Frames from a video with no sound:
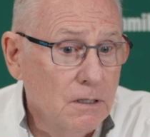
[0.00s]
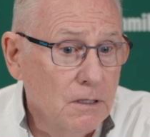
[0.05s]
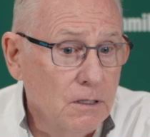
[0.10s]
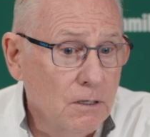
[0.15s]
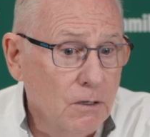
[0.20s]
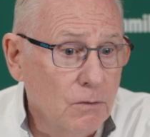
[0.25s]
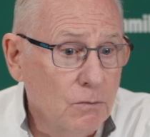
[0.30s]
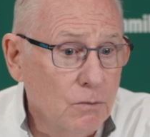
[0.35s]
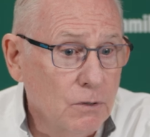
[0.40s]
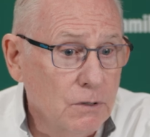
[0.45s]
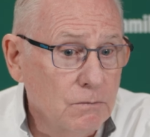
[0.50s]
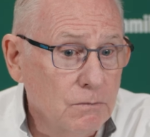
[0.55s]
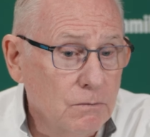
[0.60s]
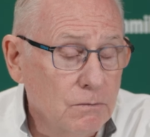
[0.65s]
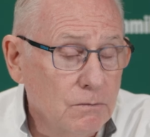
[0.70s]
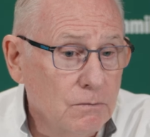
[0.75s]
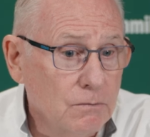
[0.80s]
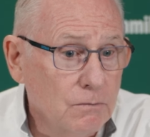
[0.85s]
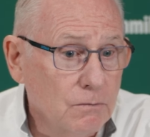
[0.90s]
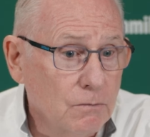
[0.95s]
you know, we
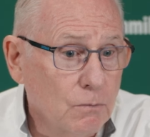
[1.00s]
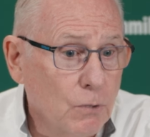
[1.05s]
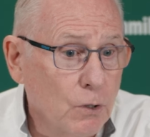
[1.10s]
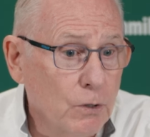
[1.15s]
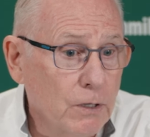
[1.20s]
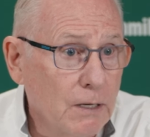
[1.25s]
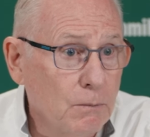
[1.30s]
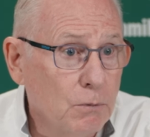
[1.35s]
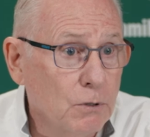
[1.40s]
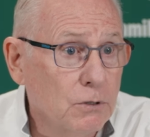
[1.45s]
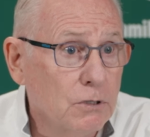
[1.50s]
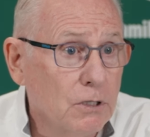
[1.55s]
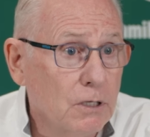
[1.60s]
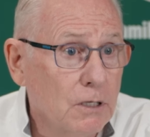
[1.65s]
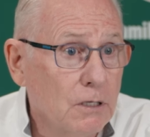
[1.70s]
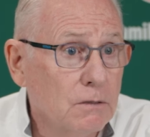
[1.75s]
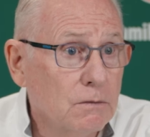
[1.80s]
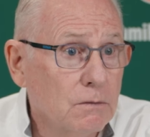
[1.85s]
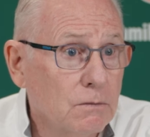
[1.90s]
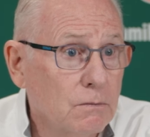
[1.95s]
weren't able
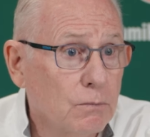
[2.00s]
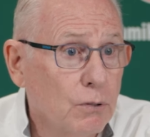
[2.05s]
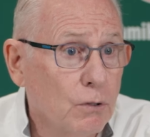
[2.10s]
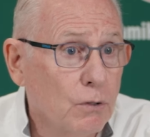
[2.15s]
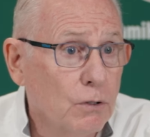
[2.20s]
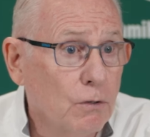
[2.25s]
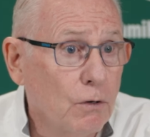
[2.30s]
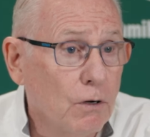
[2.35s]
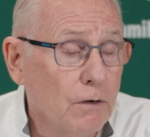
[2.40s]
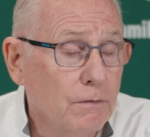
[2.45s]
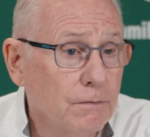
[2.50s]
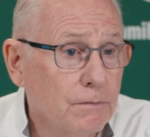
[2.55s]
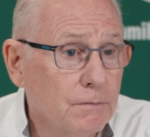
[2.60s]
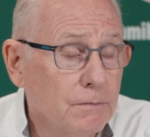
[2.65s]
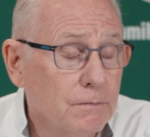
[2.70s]
to pull it off.